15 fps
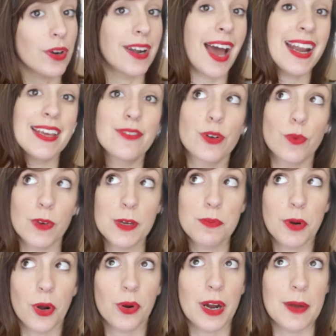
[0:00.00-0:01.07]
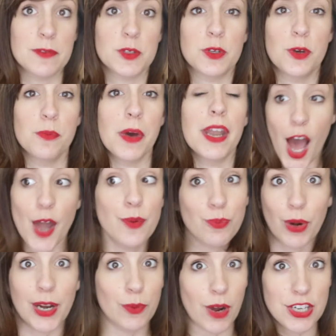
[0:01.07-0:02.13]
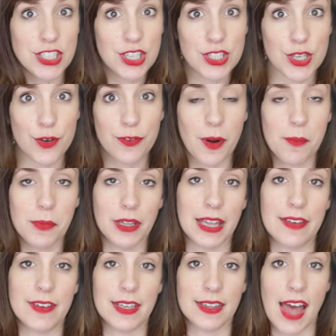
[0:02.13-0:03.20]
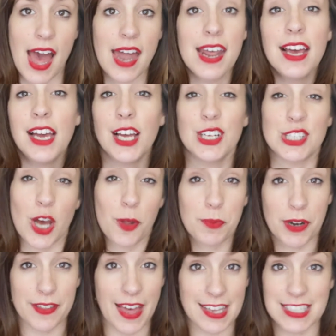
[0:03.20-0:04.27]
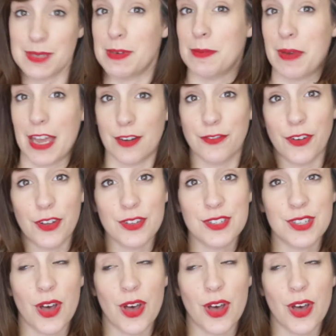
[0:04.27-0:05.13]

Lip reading: or not even reprograms you, but unbrainwashes you from believing that childbirth has to be painful.